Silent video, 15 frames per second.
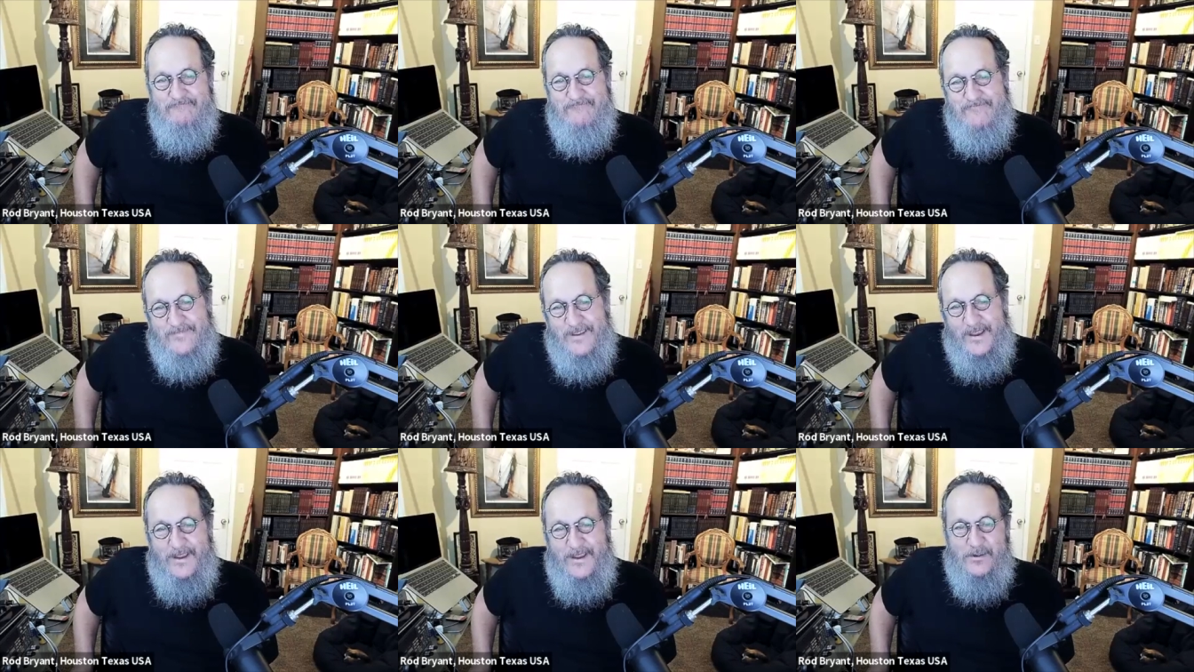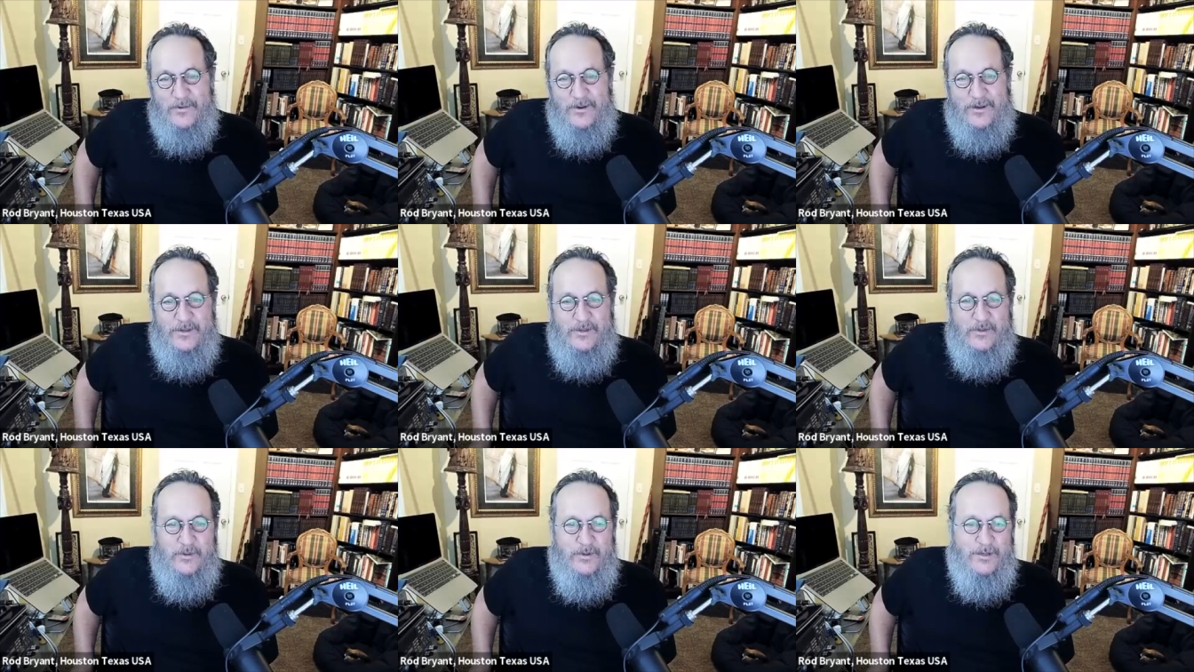they enter
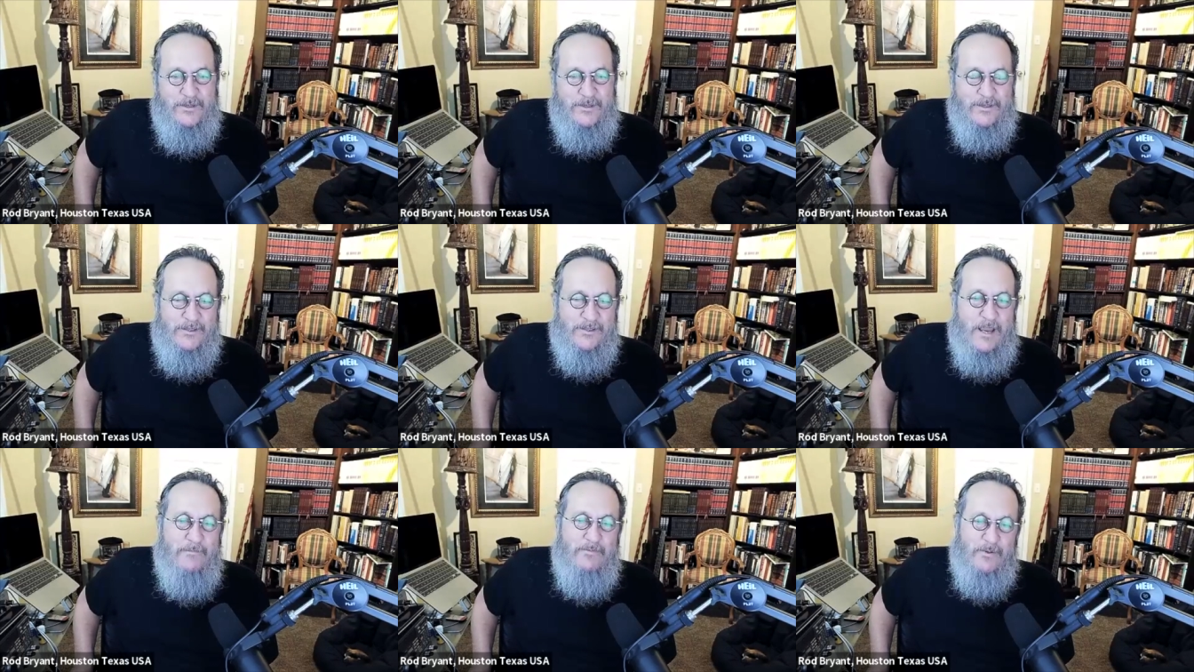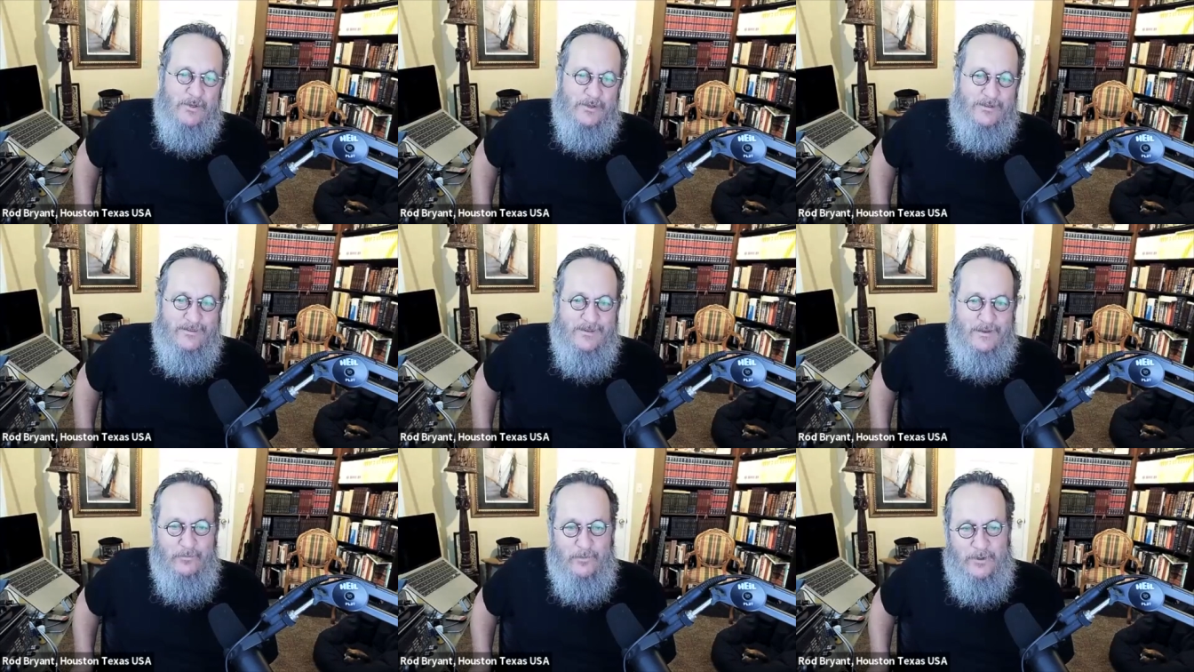into a deception.
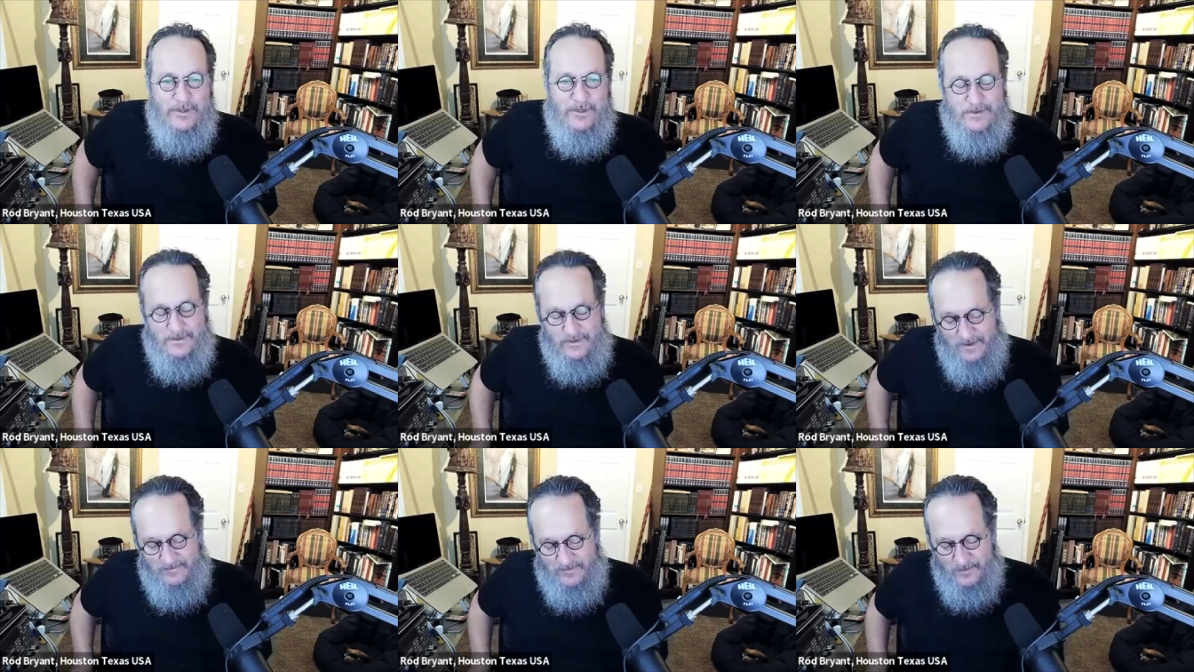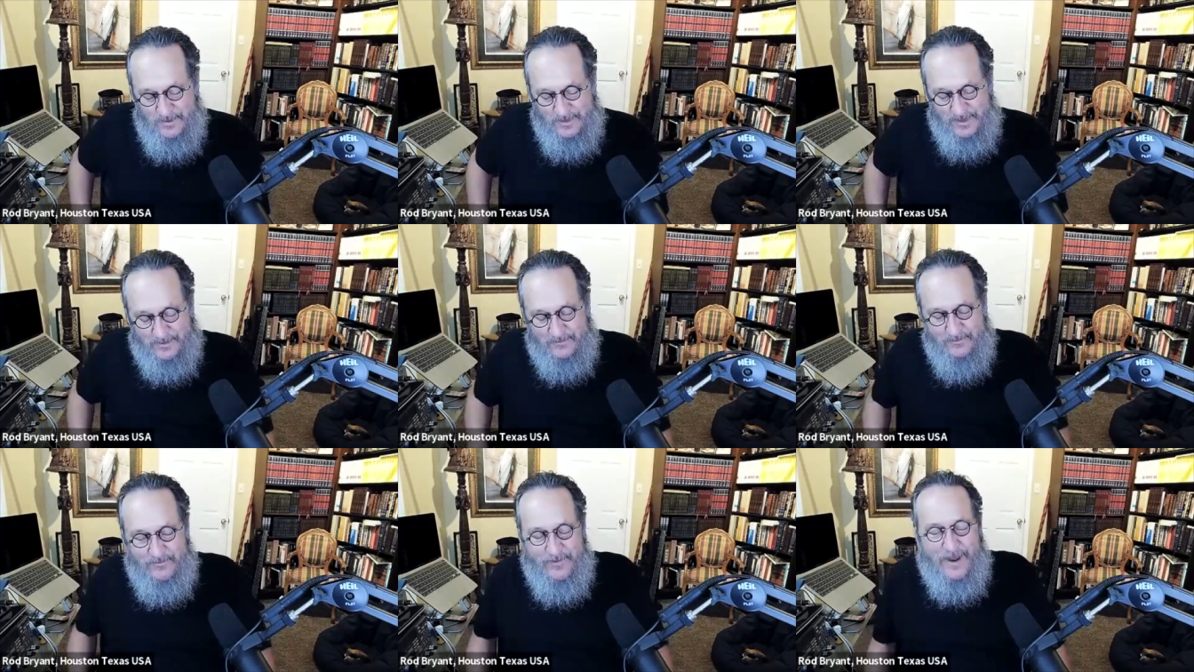And when Abimelech
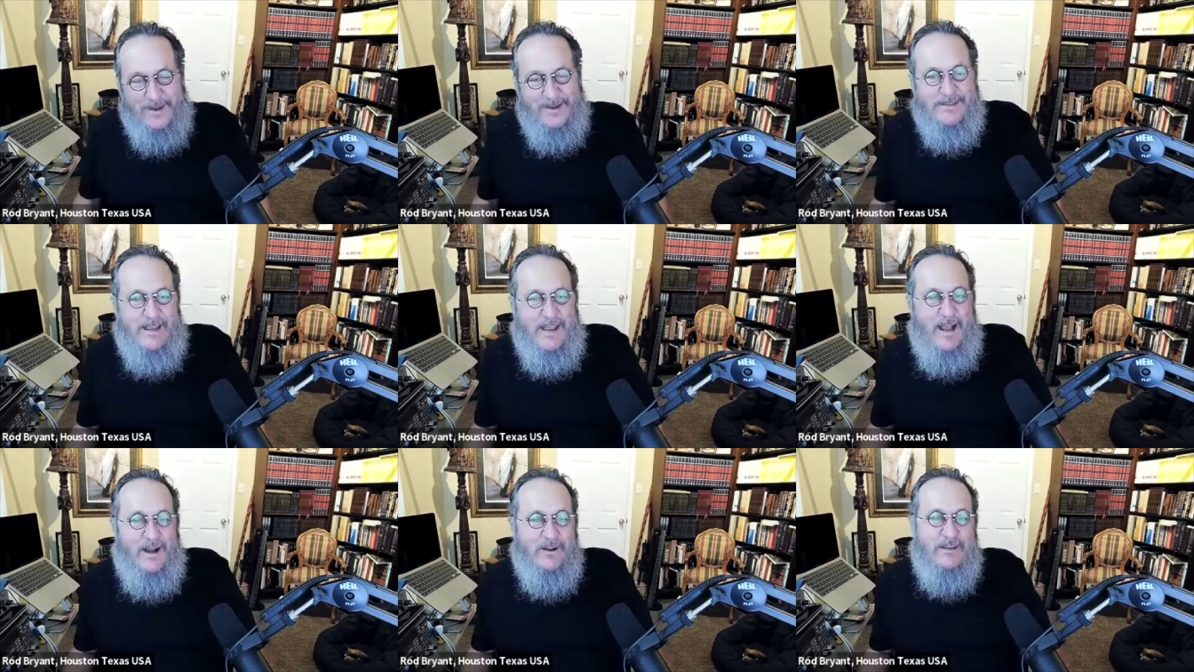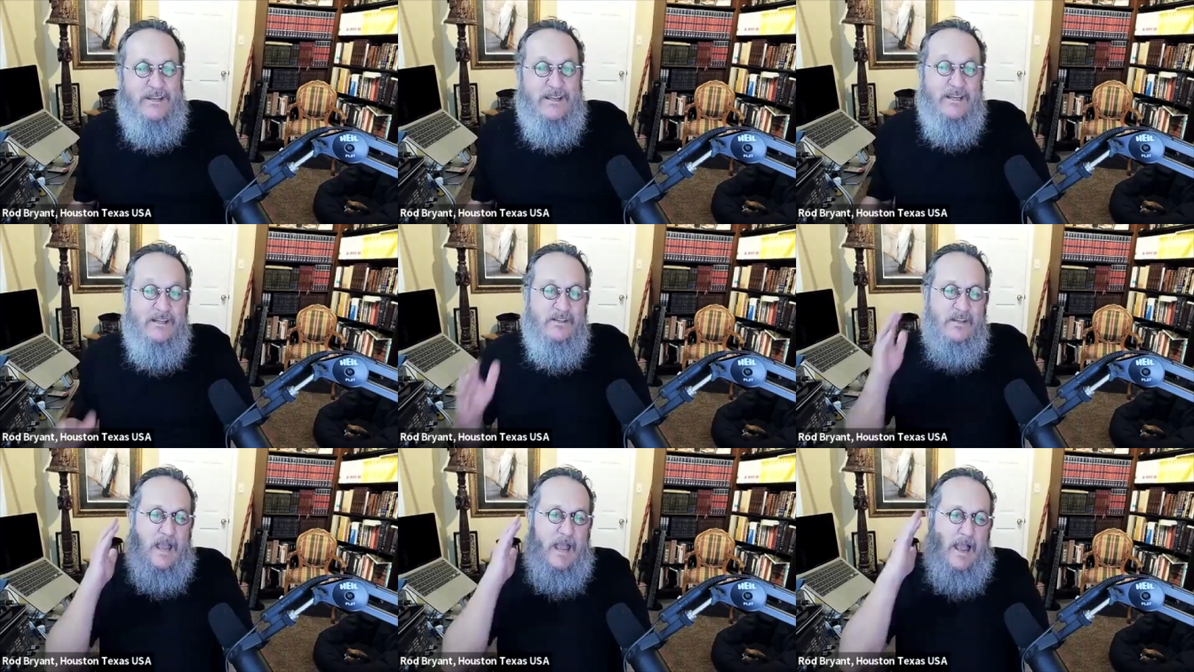finds out, he
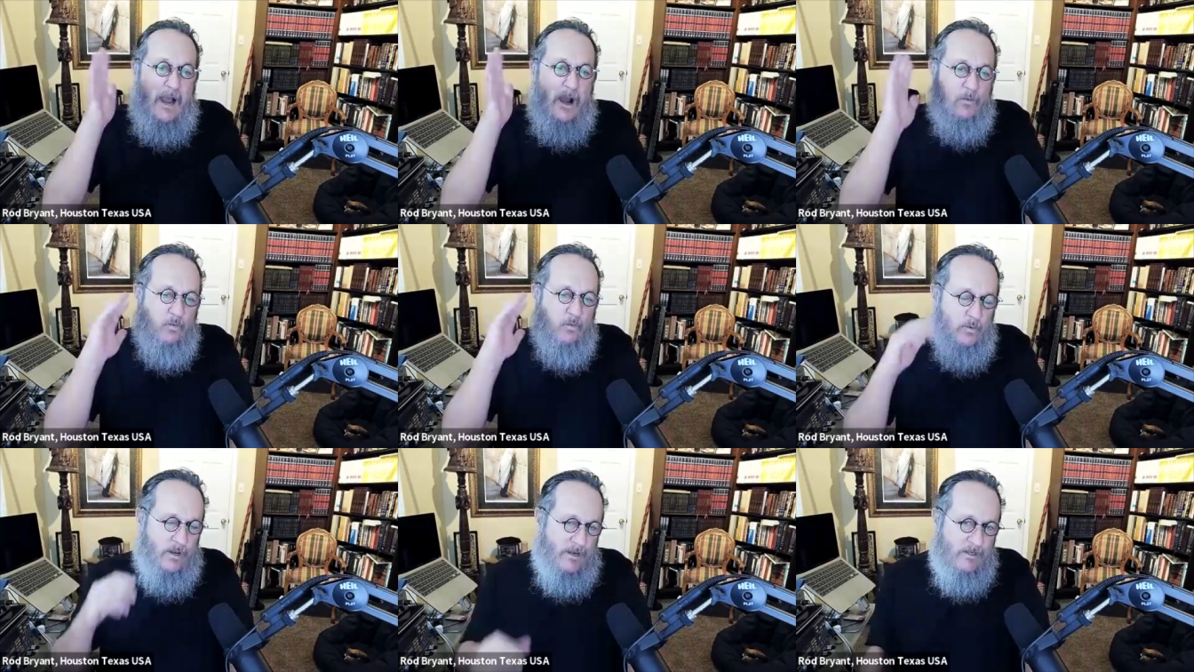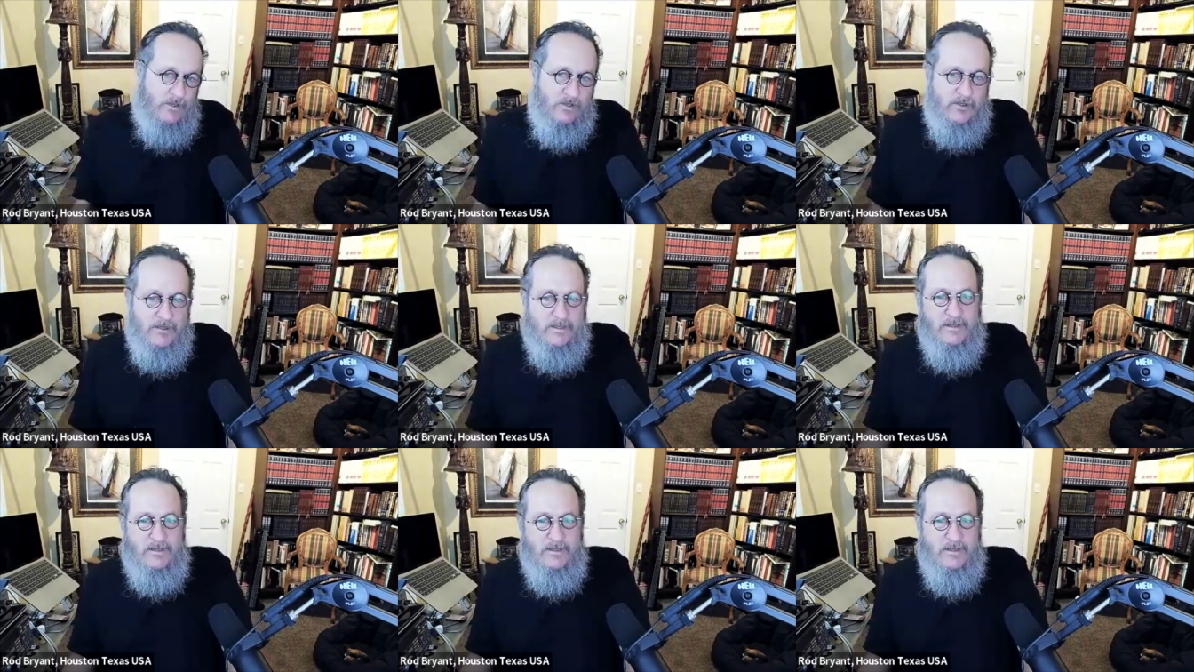is outraged.